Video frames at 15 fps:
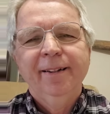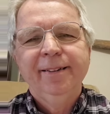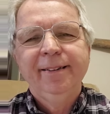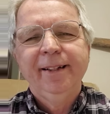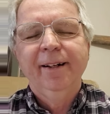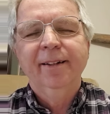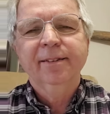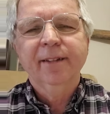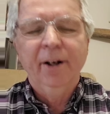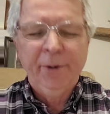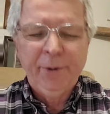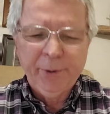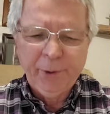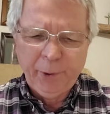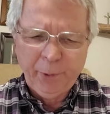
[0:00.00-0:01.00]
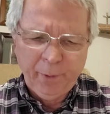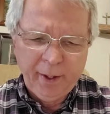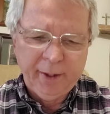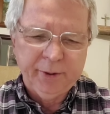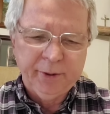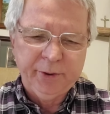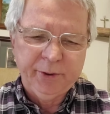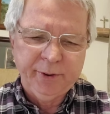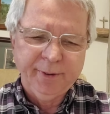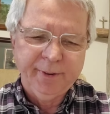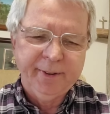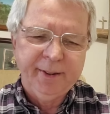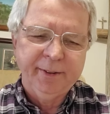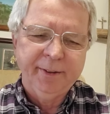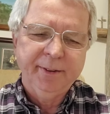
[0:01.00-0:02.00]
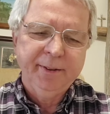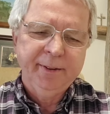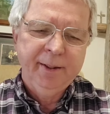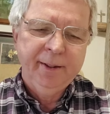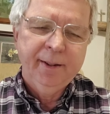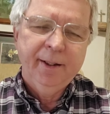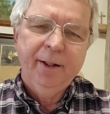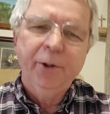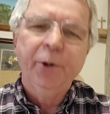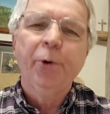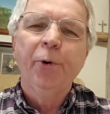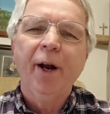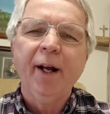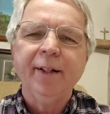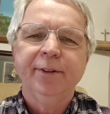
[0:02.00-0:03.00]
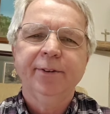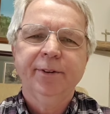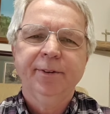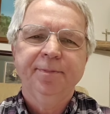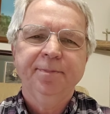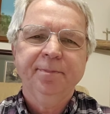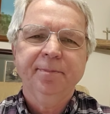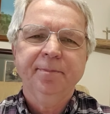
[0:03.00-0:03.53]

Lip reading: shares under grace. And grace,